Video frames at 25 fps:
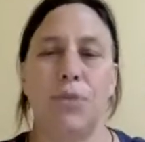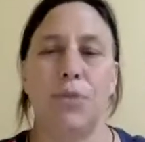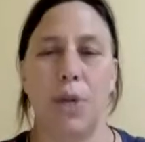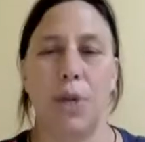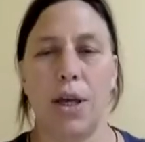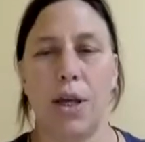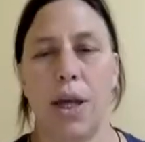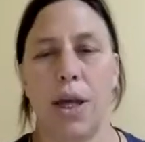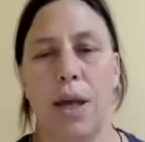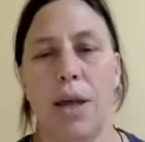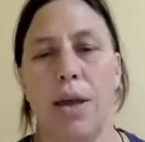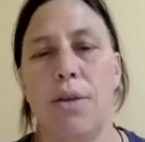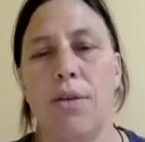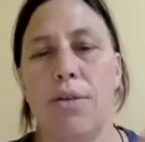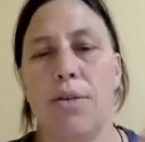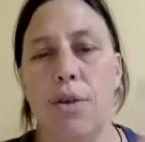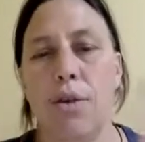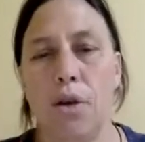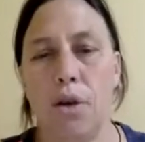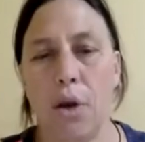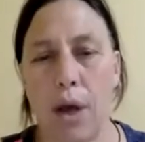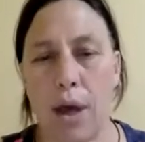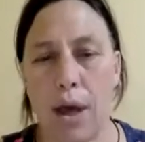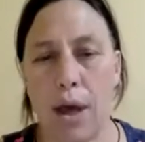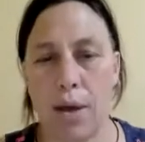Okay, so
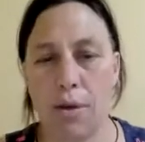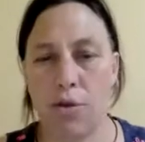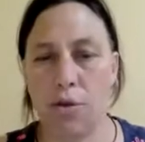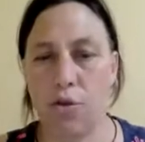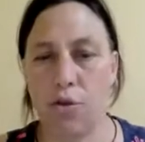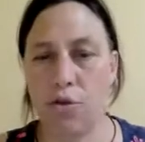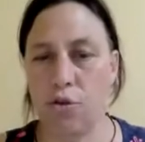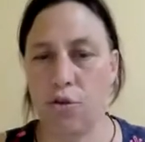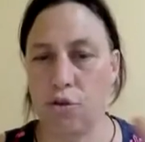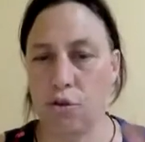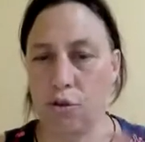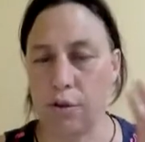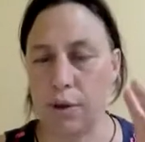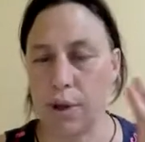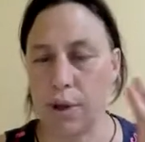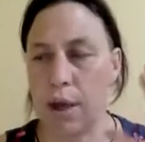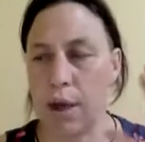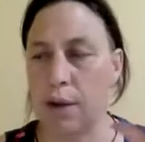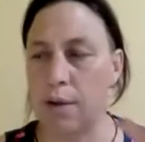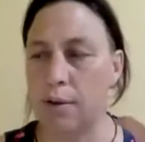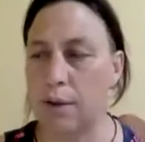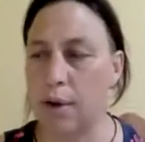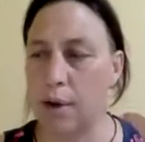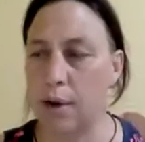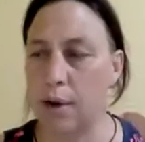as you do
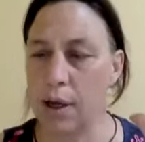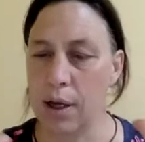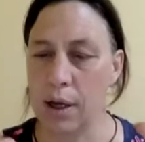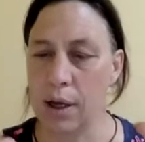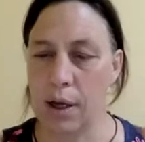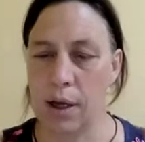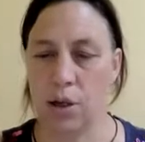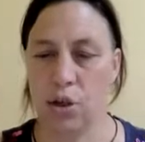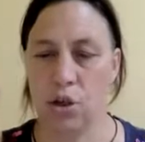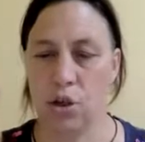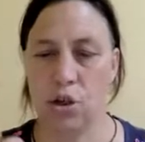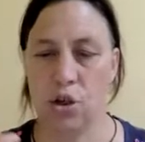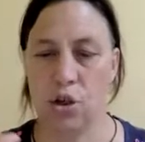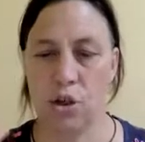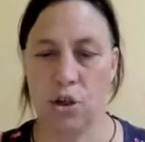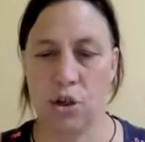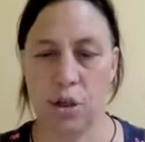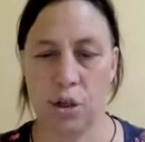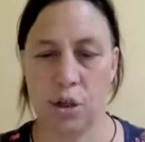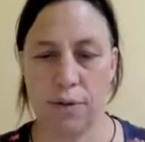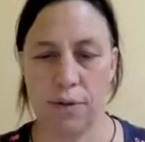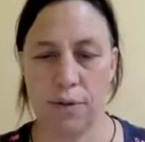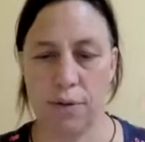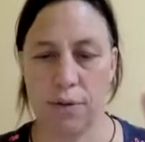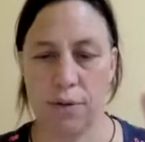that, it
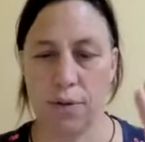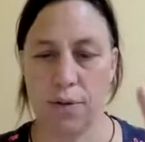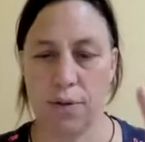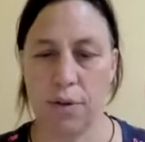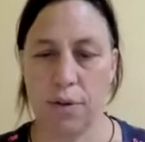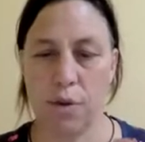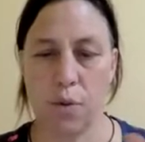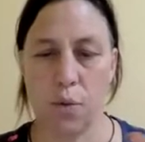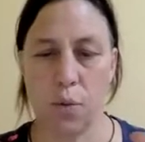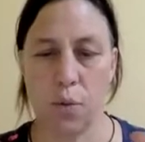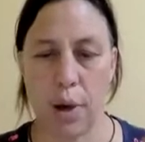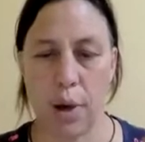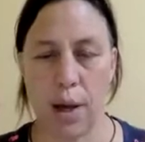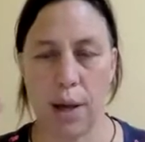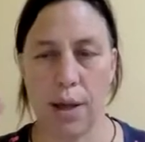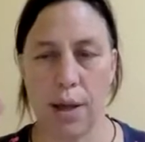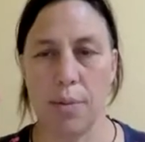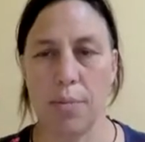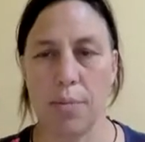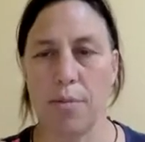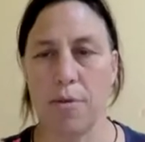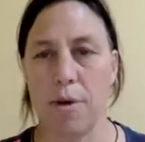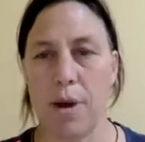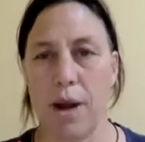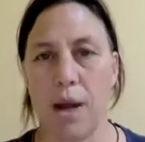shifts the way the
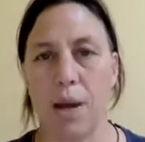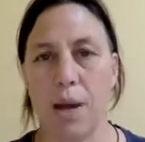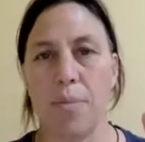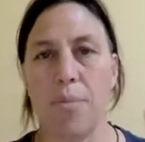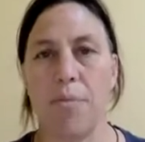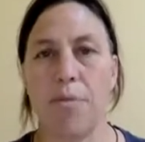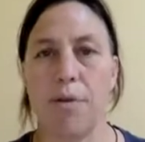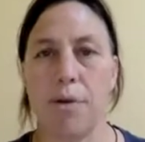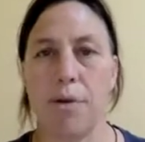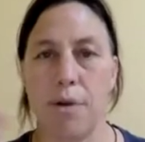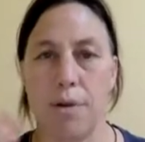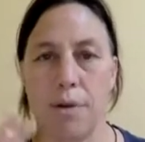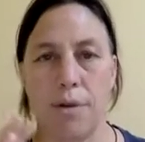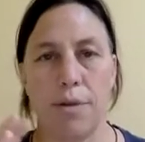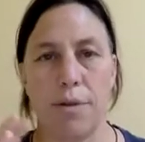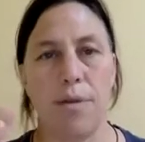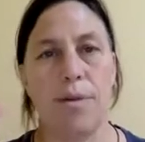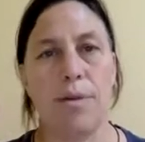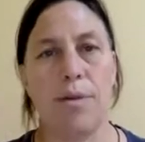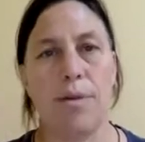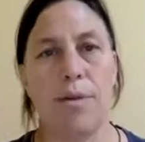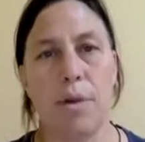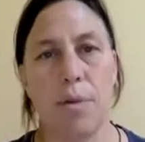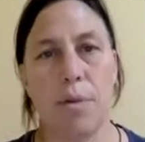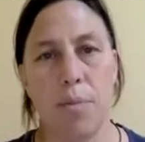brain
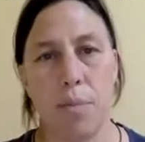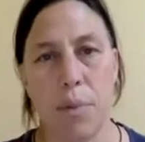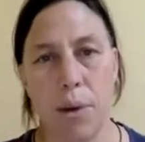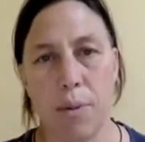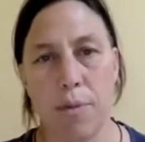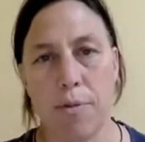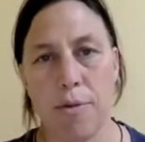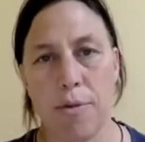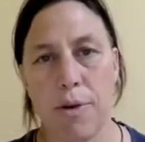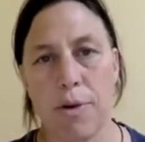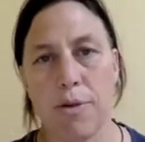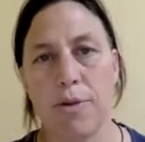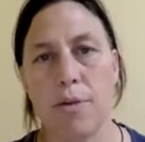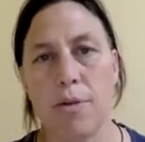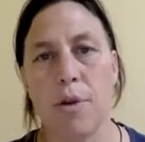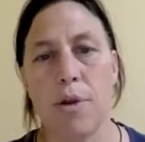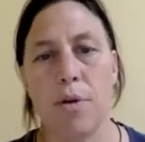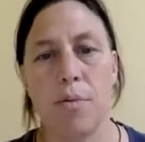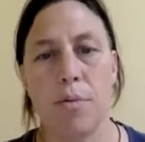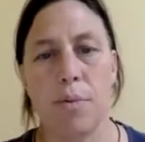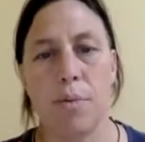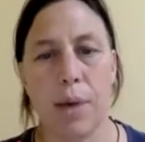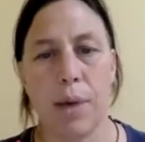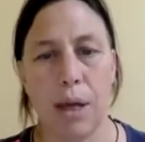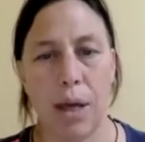processes the memory so that
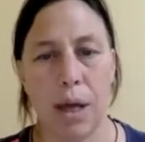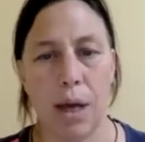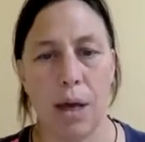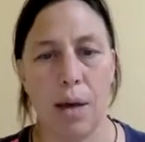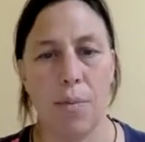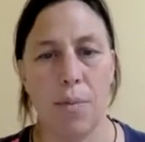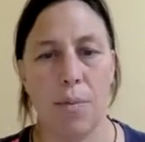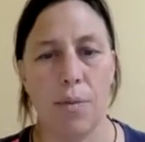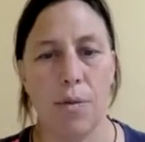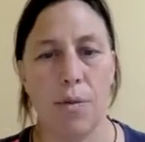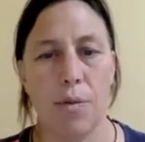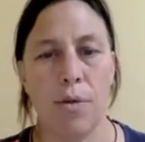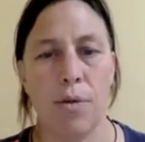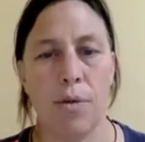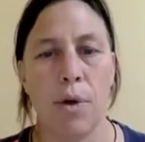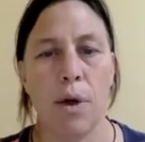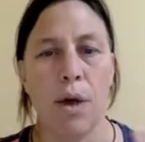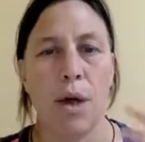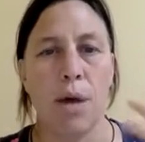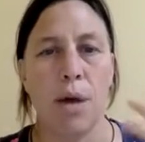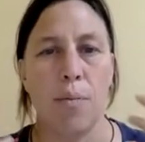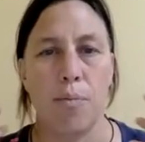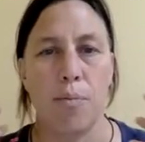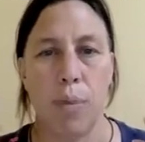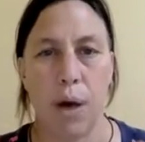it becomes
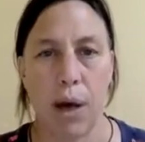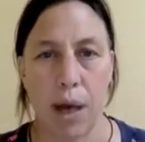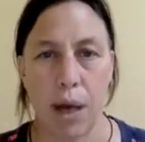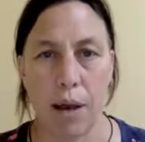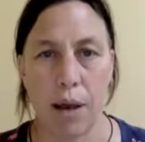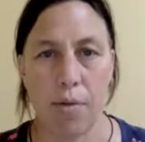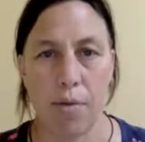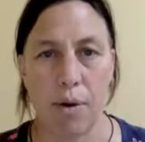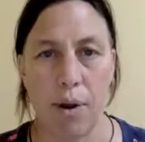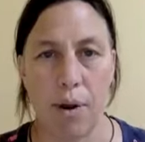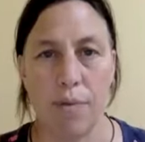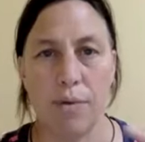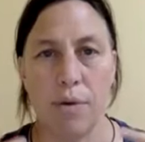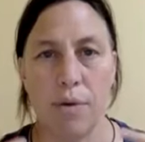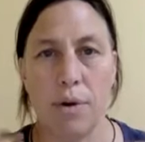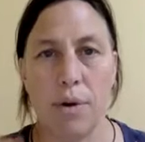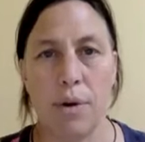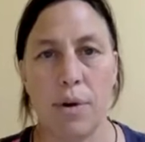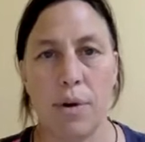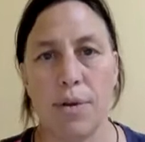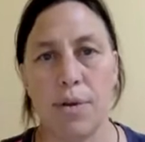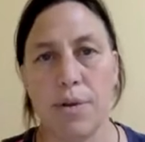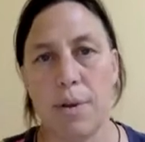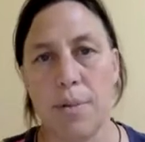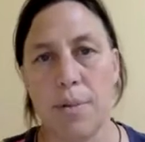biographical
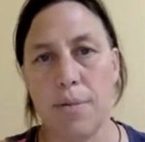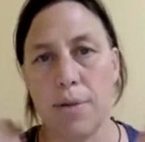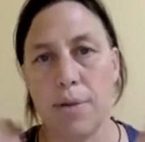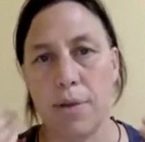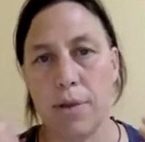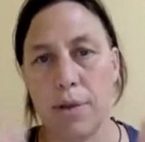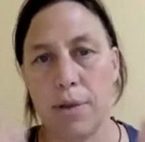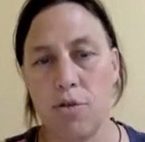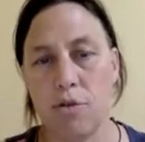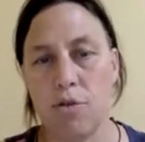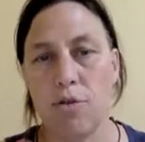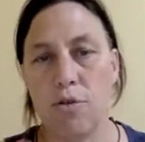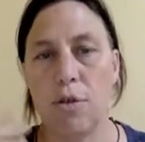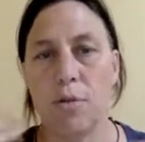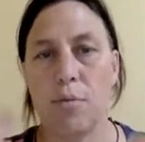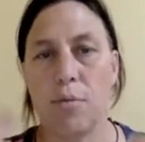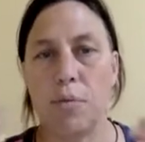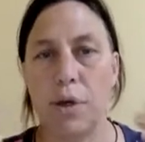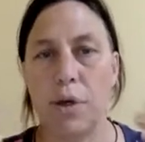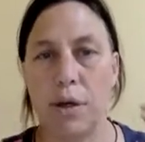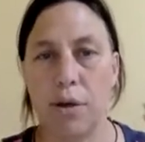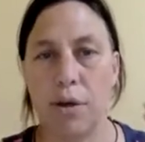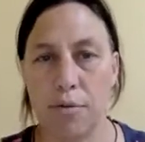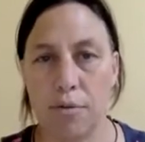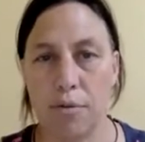and something that you're
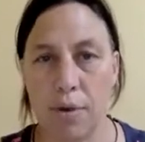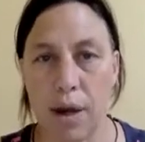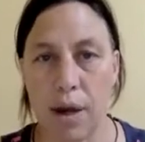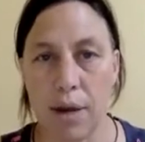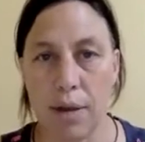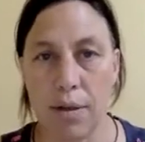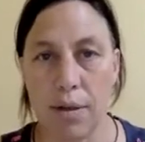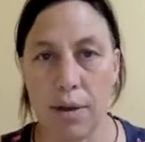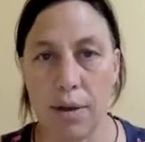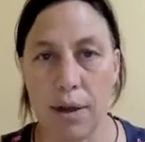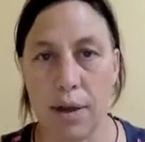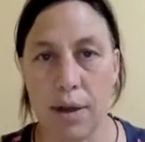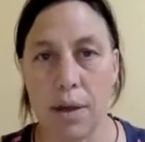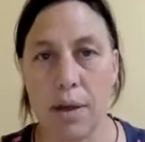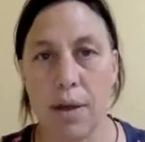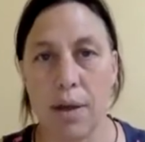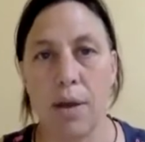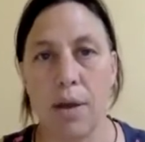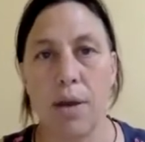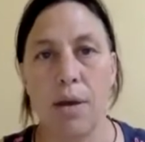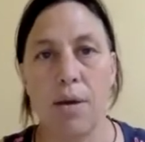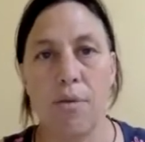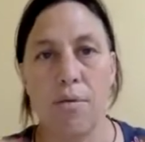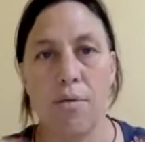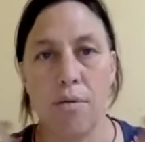simply narrating
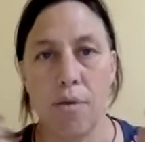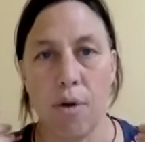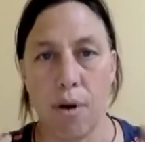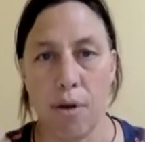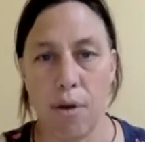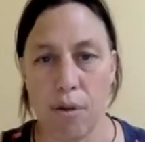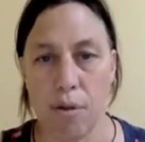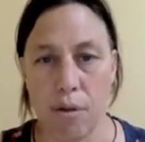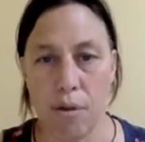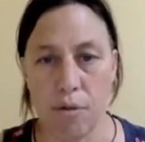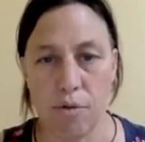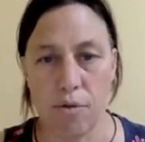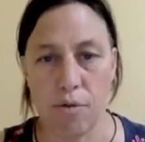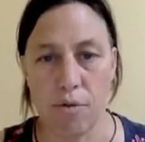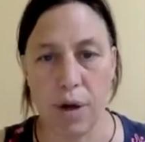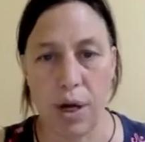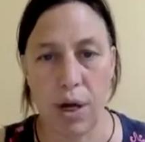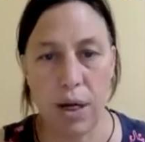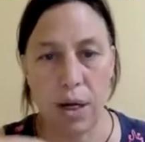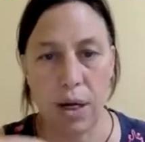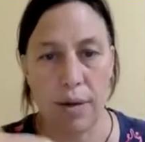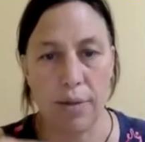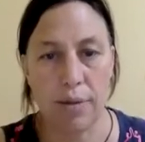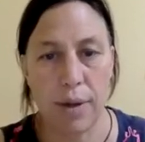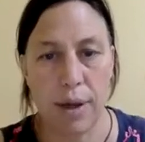rather than
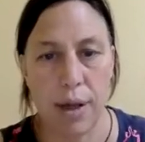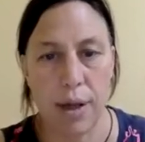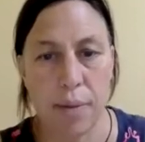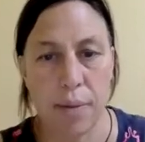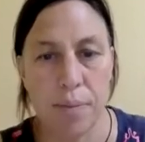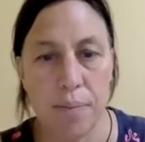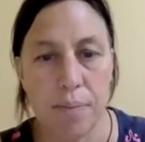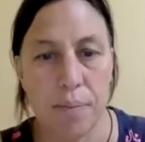reliving.